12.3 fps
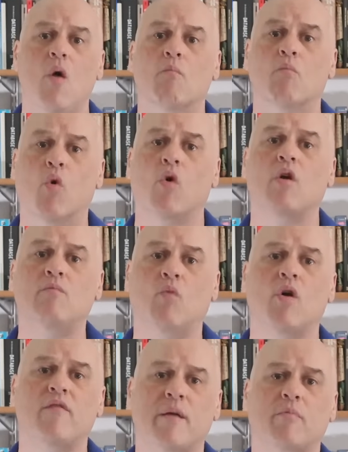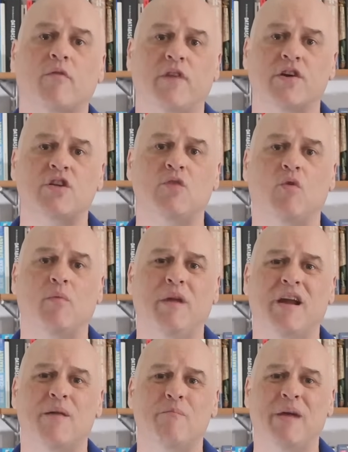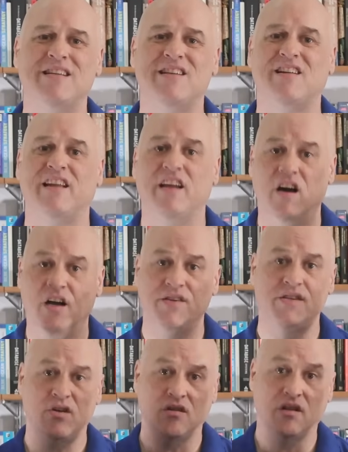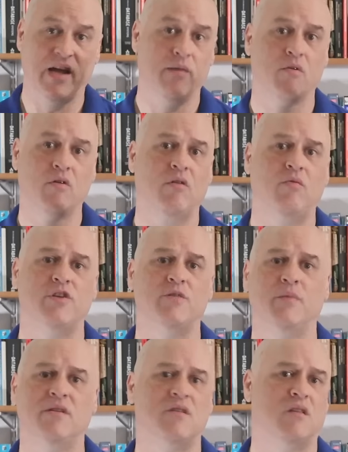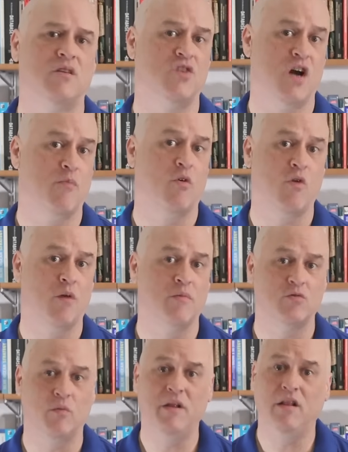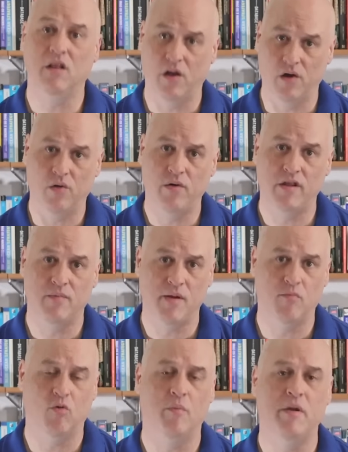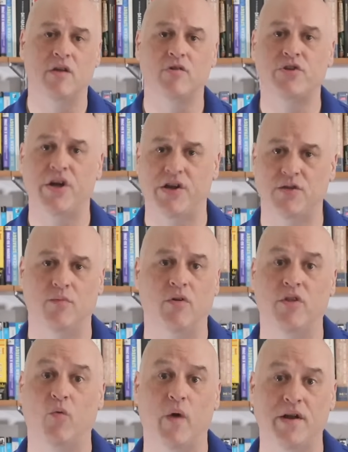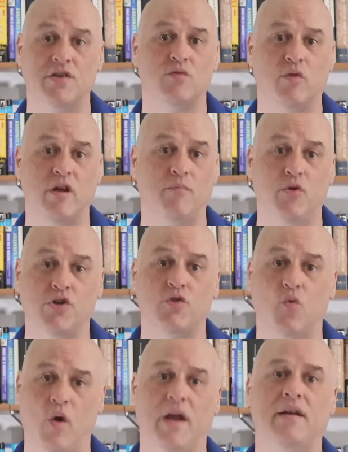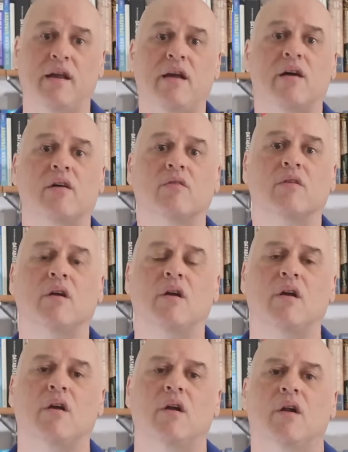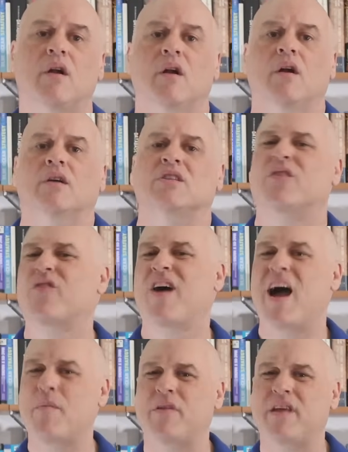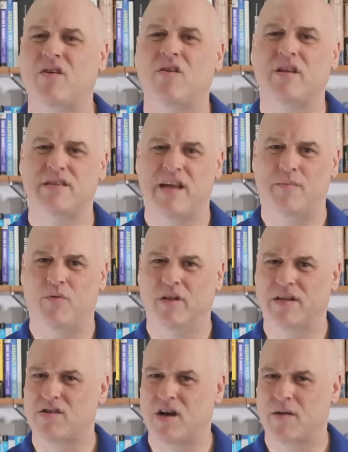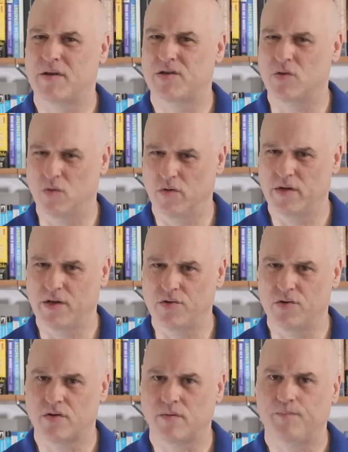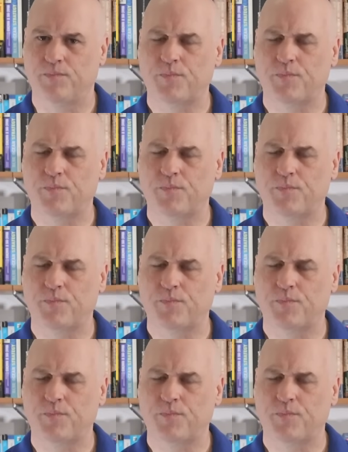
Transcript: more and more of that profession will become basically unskilled labor, which means that the job requirements will be low and the people will be interchangeable and the wages will get pushed way down. So for a hypothetical example, let's talk about school teachers.